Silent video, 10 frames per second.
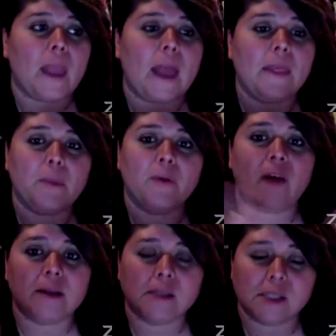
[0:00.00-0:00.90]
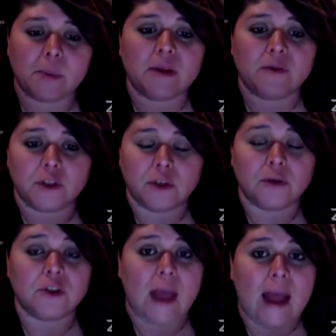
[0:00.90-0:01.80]
and that provides a space for
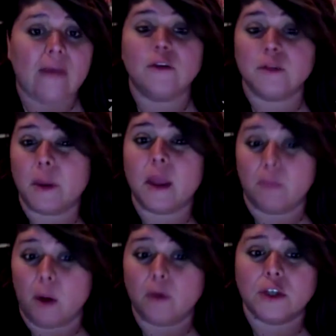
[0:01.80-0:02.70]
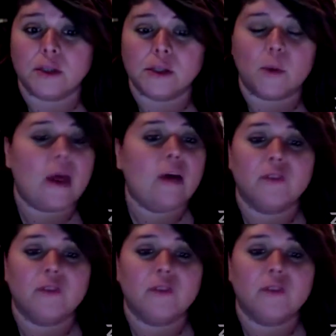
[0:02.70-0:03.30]
children to have those big emotions without